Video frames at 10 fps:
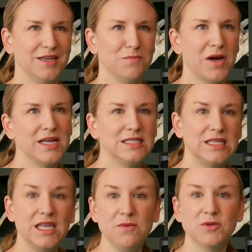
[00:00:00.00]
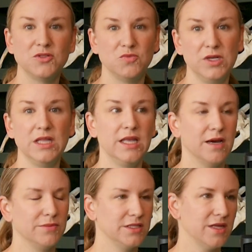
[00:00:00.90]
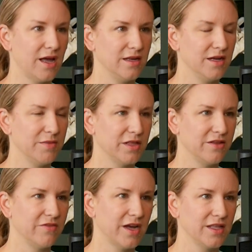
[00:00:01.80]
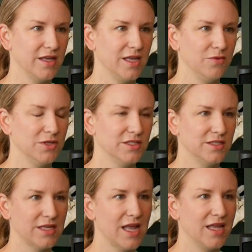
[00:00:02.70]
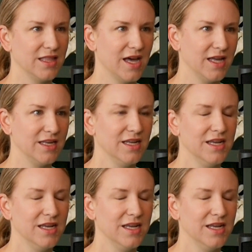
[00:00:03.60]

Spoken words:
my team was really upset about the fact that he was saying that.